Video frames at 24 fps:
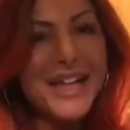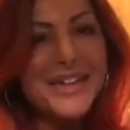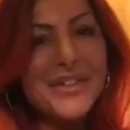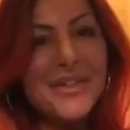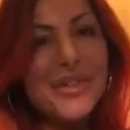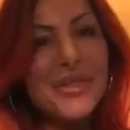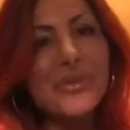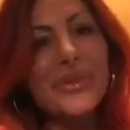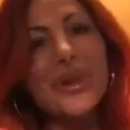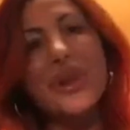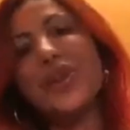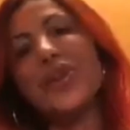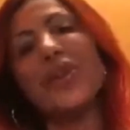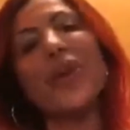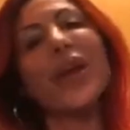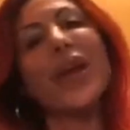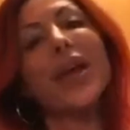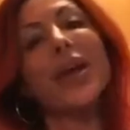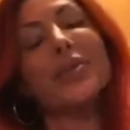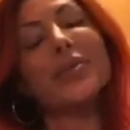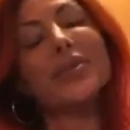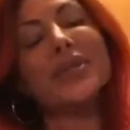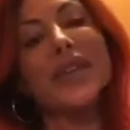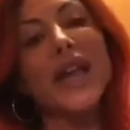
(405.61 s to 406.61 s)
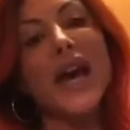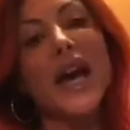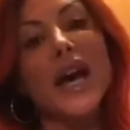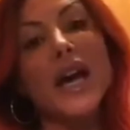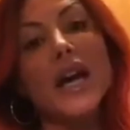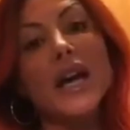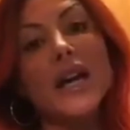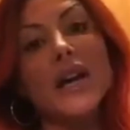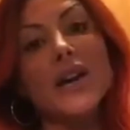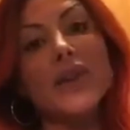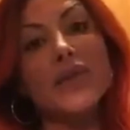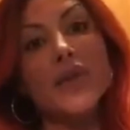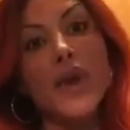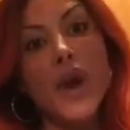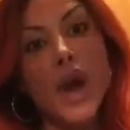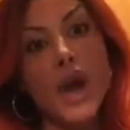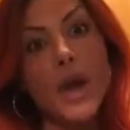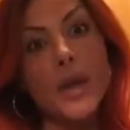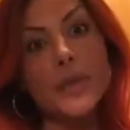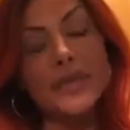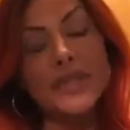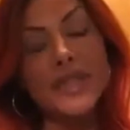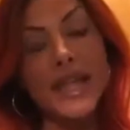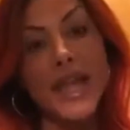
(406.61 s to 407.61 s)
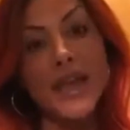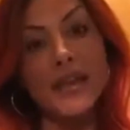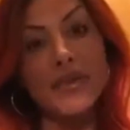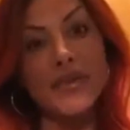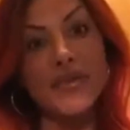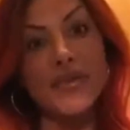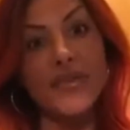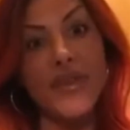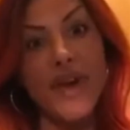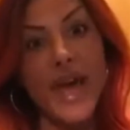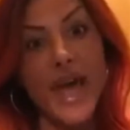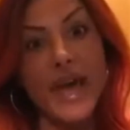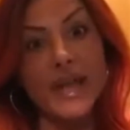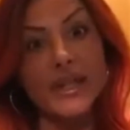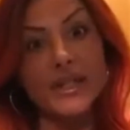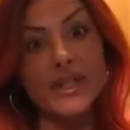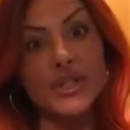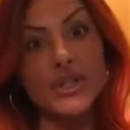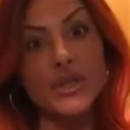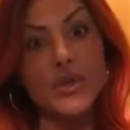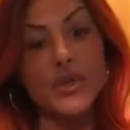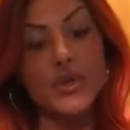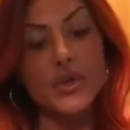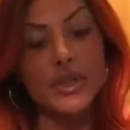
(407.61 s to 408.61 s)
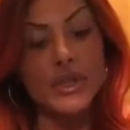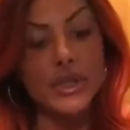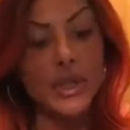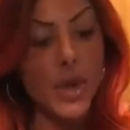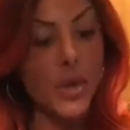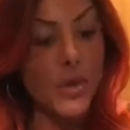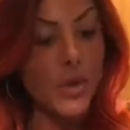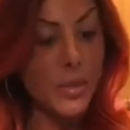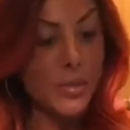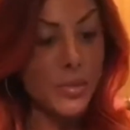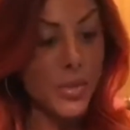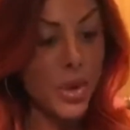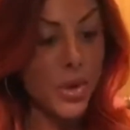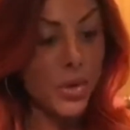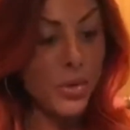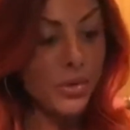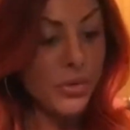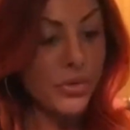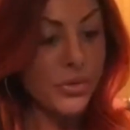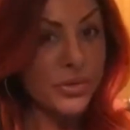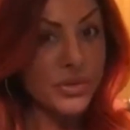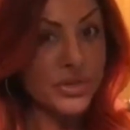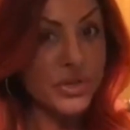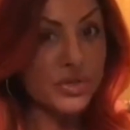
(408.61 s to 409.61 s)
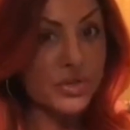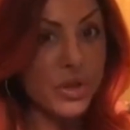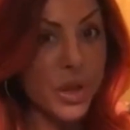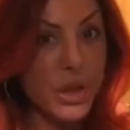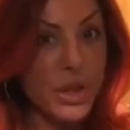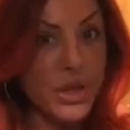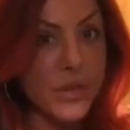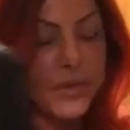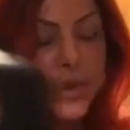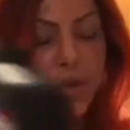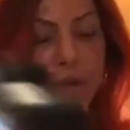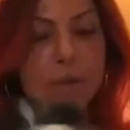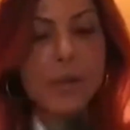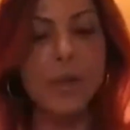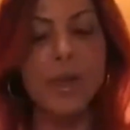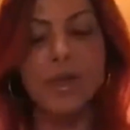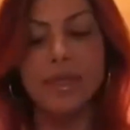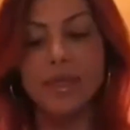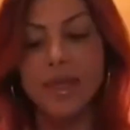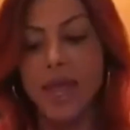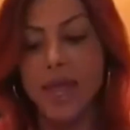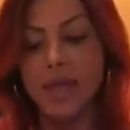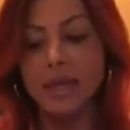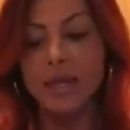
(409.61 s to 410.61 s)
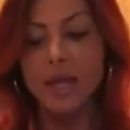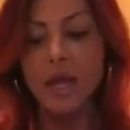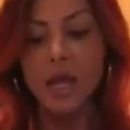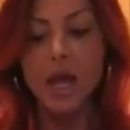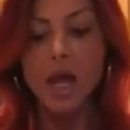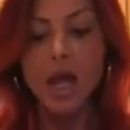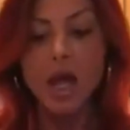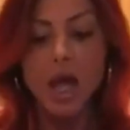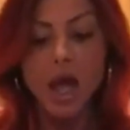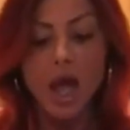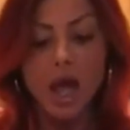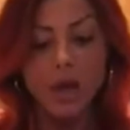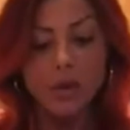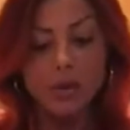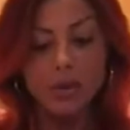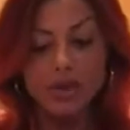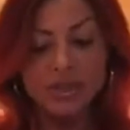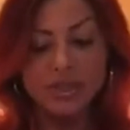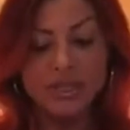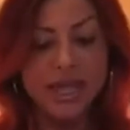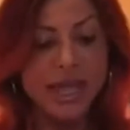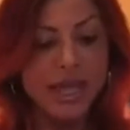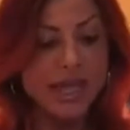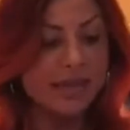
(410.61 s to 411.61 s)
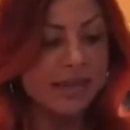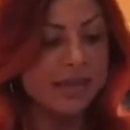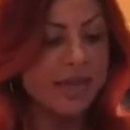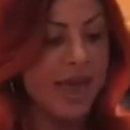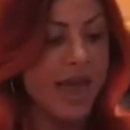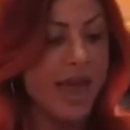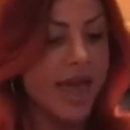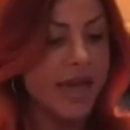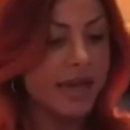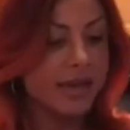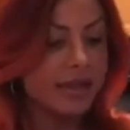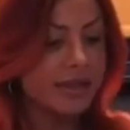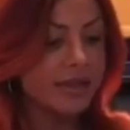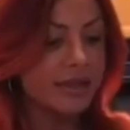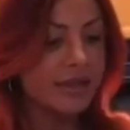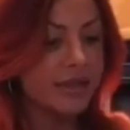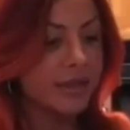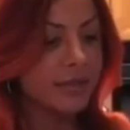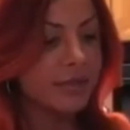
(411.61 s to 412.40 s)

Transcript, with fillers: under three grams of carbs and fat. So it's low in both. Strongly recommend that. I will take that